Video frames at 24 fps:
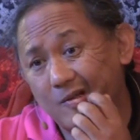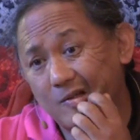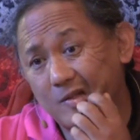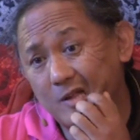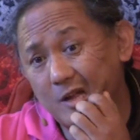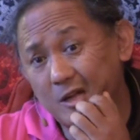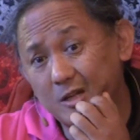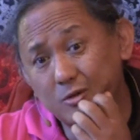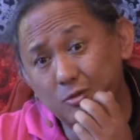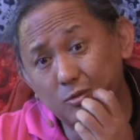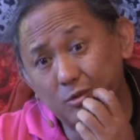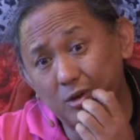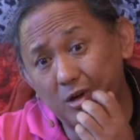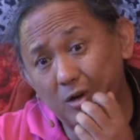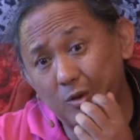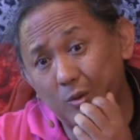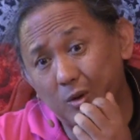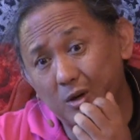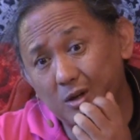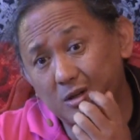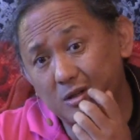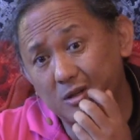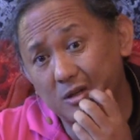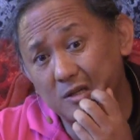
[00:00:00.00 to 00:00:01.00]
That's really
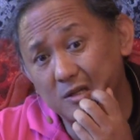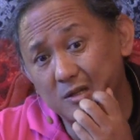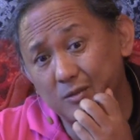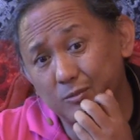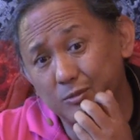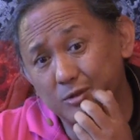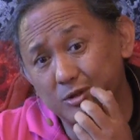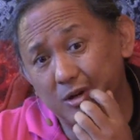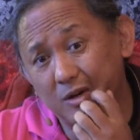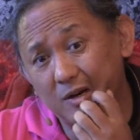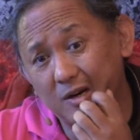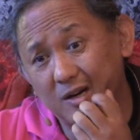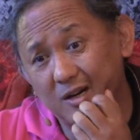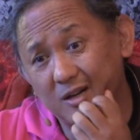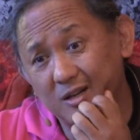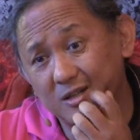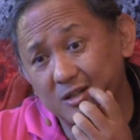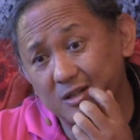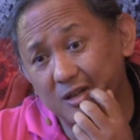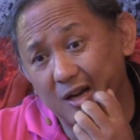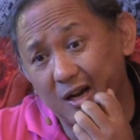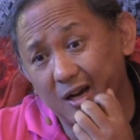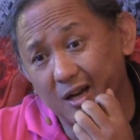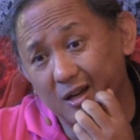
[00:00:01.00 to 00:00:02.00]
what the samsara
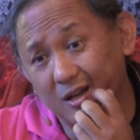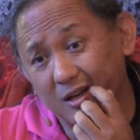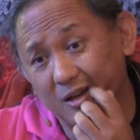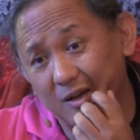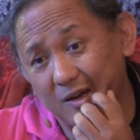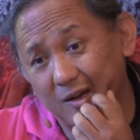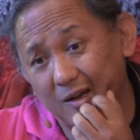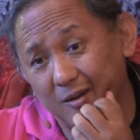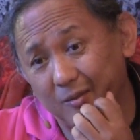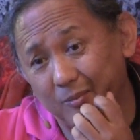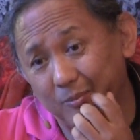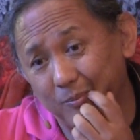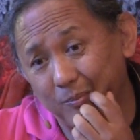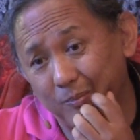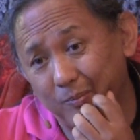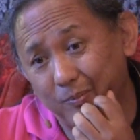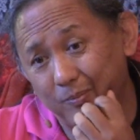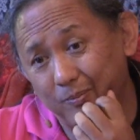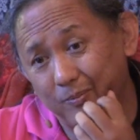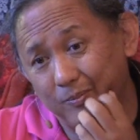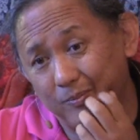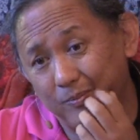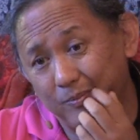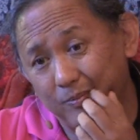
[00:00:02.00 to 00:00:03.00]
is like.
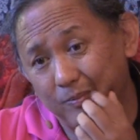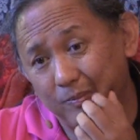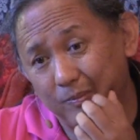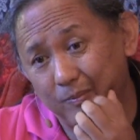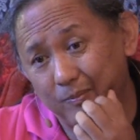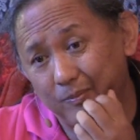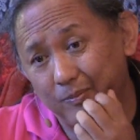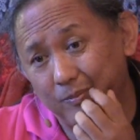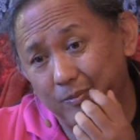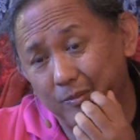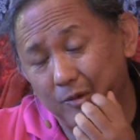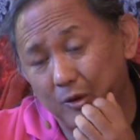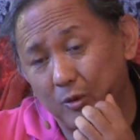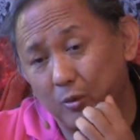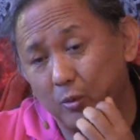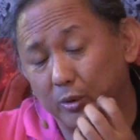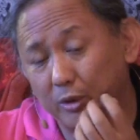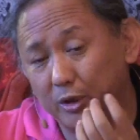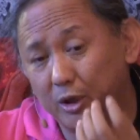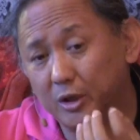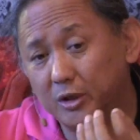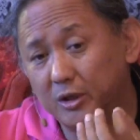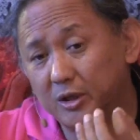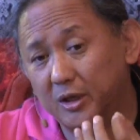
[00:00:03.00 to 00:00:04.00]

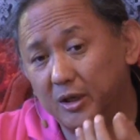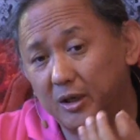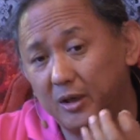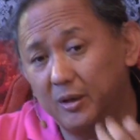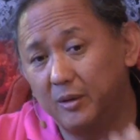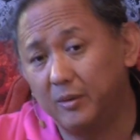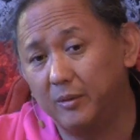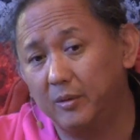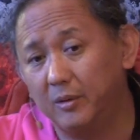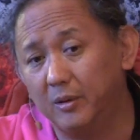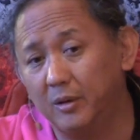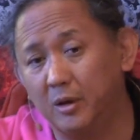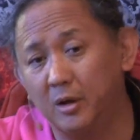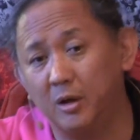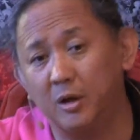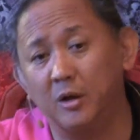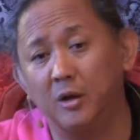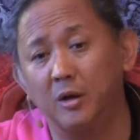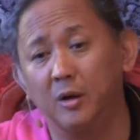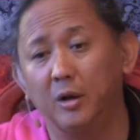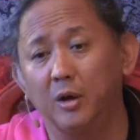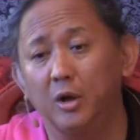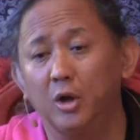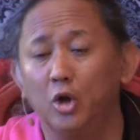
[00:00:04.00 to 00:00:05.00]
Without the
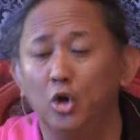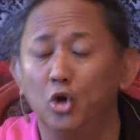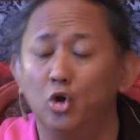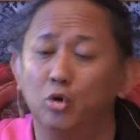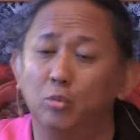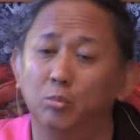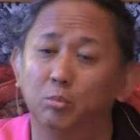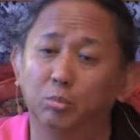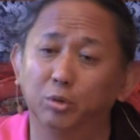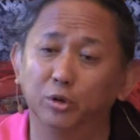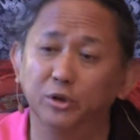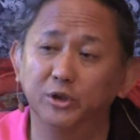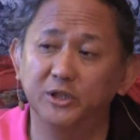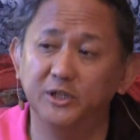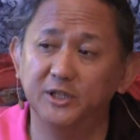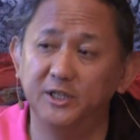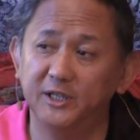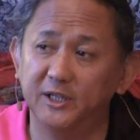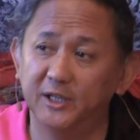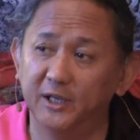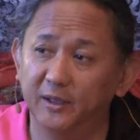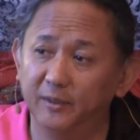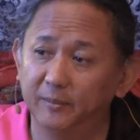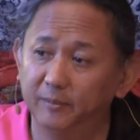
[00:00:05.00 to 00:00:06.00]

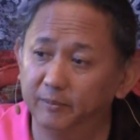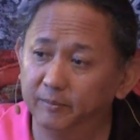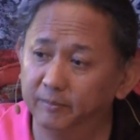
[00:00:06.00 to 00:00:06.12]
bodhicitta.